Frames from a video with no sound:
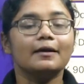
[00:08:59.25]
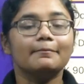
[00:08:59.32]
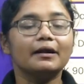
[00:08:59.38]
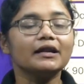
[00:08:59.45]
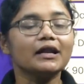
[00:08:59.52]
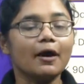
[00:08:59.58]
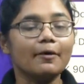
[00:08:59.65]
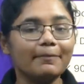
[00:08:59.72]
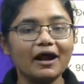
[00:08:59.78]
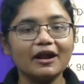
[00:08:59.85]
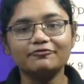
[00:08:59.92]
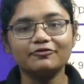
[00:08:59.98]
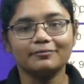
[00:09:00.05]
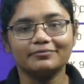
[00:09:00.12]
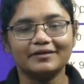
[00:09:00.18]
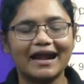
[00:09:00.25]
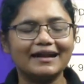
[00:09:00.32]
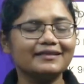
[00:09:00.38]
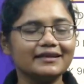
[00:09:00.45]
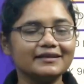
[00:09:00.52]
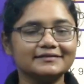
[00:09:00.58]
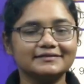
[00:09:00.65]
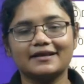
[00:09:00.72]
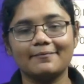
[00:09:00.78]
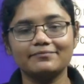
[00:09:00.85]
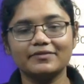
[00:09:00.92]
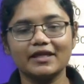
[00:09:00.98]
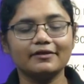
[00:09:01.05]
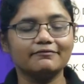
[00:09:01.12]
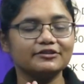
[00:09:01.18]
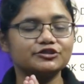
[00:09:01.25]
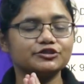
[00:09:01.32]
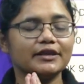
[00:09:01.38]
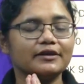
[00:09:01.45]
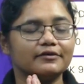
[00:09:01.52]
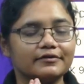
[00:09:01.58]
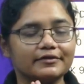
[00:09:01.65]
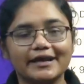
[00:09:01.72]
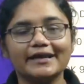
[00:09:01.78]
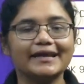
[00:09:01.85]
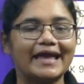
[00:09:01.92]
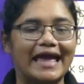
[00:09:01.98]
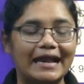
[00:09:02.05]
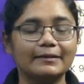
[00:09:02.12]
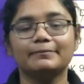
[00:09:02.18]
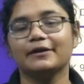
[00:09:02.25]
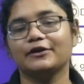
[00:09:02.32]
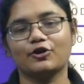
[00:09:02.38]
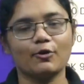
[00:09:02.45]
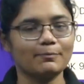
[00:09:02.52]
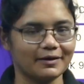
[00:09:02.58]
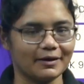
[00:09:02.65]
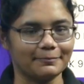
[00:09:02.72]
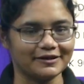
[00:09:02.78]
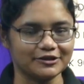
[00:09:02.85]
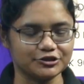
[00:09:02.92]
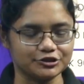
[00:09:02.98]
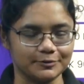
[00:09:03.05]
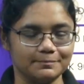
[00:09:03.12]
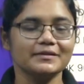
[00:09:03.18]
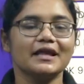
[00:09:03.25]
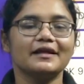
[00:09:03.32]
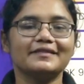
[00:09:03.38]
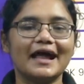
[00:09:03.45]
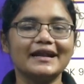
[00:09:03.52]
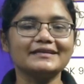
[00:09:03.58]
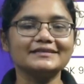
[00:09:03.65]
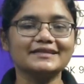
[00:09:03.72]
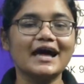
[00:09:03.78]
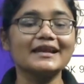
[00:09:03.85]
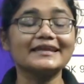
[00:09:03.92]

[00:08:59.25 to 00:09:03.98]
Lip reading: but apart from that, there is something which can really help in your preparation. That is our